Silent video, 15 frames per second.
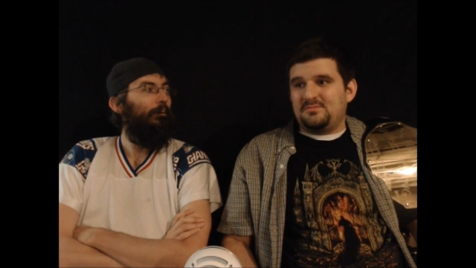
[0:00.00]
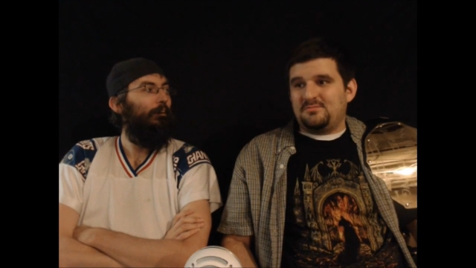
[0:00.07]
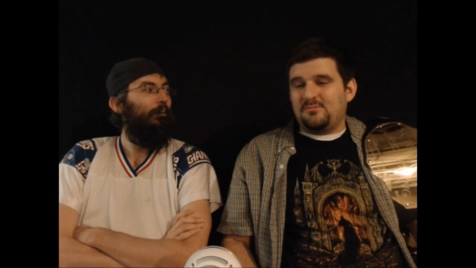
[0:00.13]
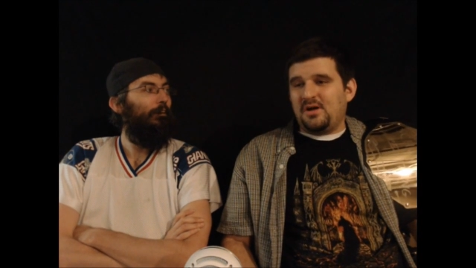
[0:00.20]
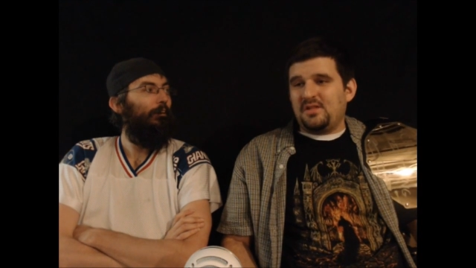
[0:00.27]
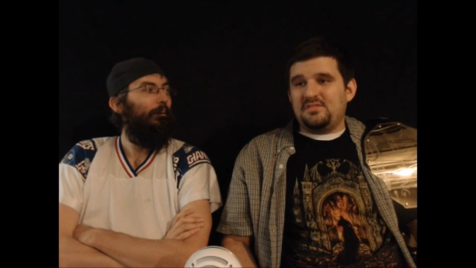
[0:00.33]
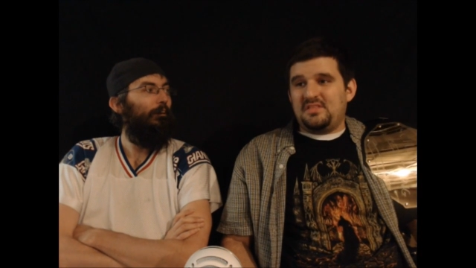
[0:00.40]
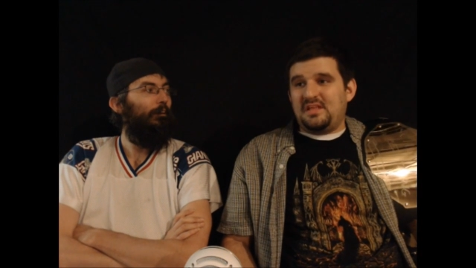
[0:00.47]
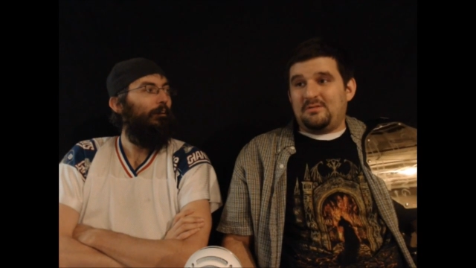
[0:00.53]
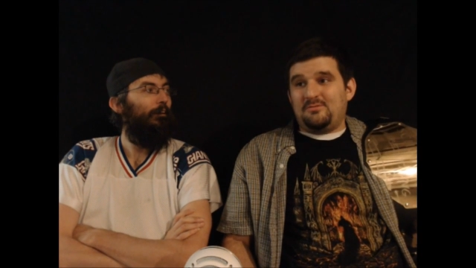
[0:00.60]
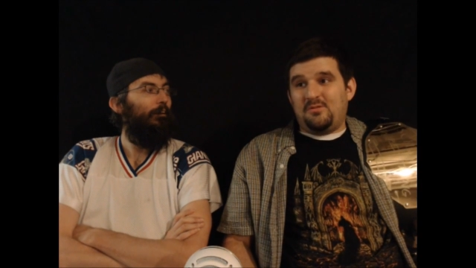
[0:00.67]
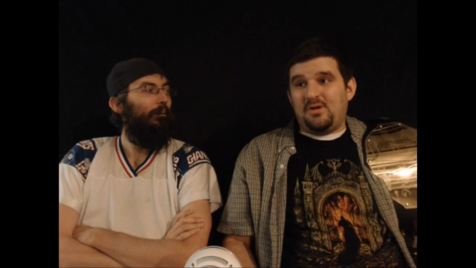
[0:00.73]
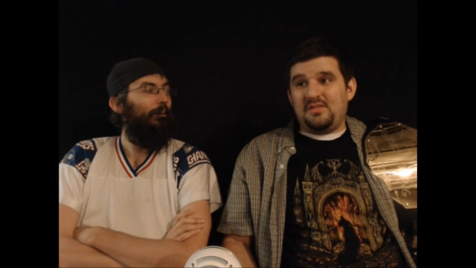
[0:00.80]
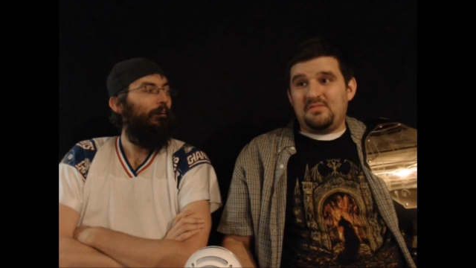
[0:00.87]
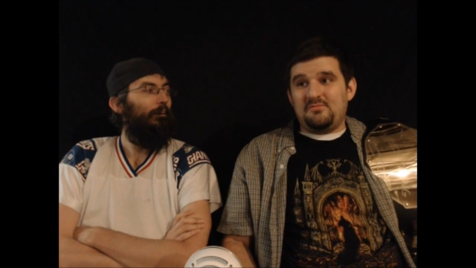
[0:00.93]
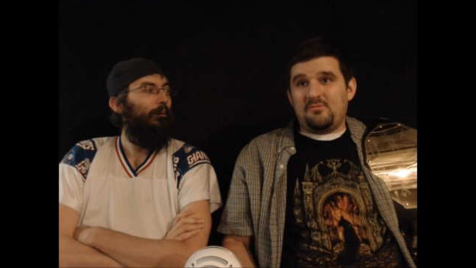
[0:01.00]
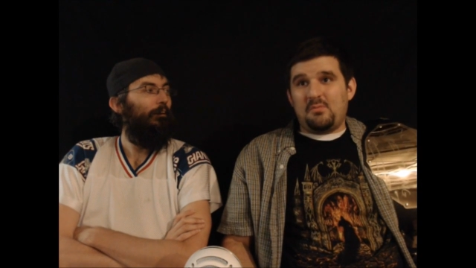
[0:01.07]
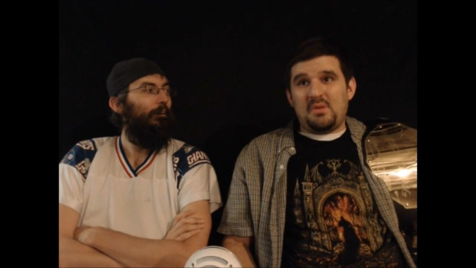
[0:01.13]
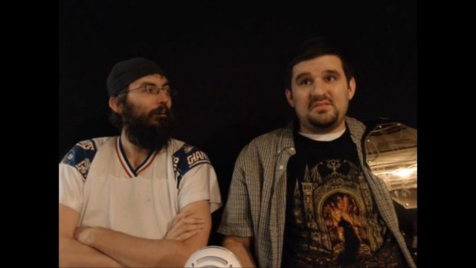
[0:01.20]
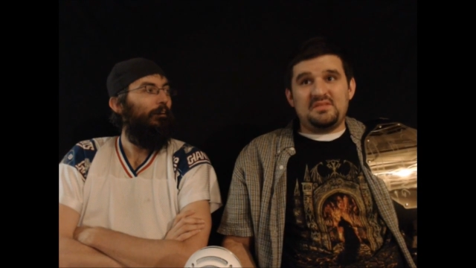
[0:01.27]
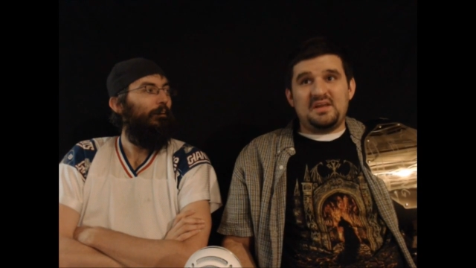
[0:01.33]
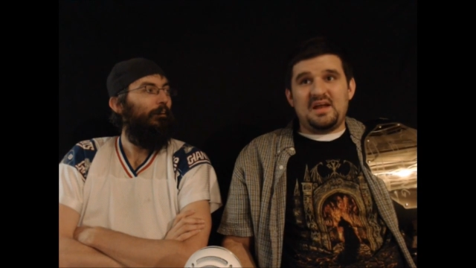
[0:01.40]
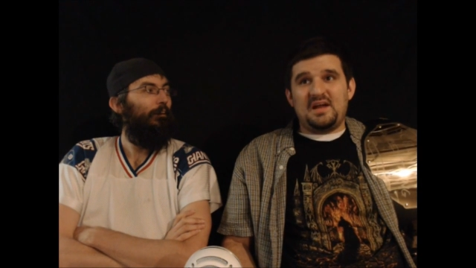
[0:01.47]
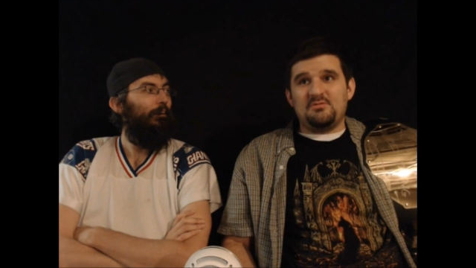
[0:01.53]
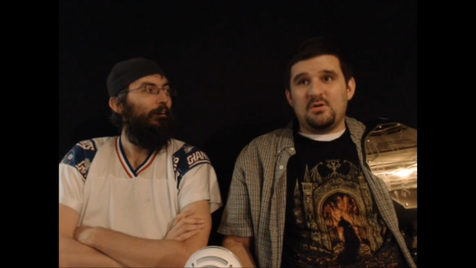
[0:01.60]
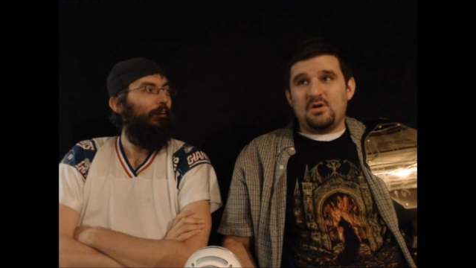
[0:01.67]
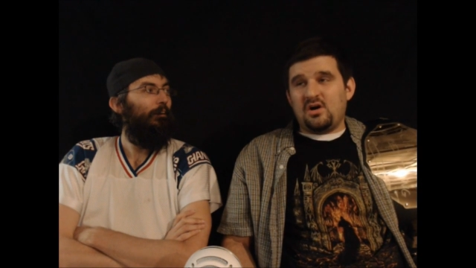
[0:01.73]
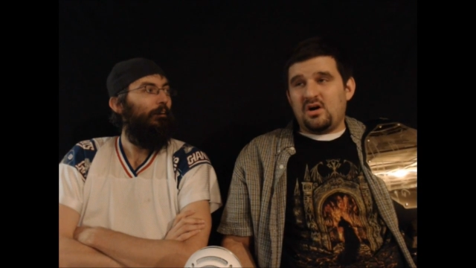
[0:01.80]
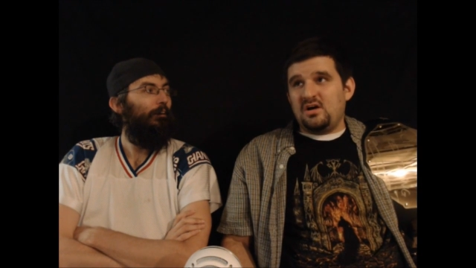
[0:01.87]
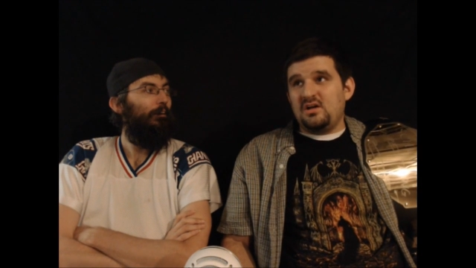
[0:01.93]
Speaker 1: run that run Monday Night
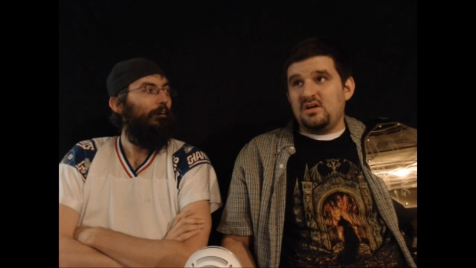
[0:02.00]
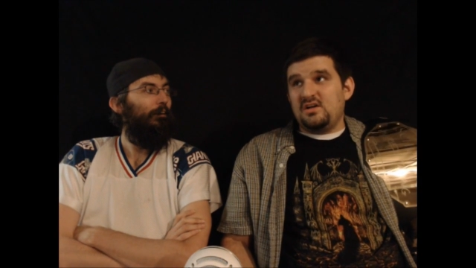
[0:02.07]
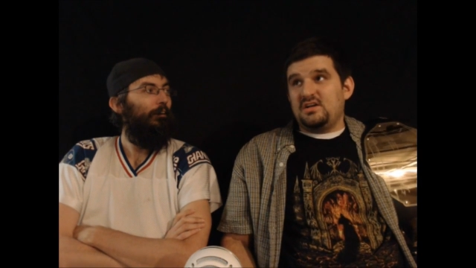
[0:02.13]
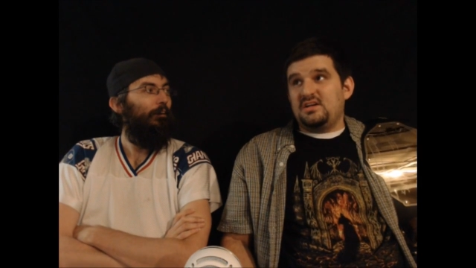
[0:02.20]
Raw."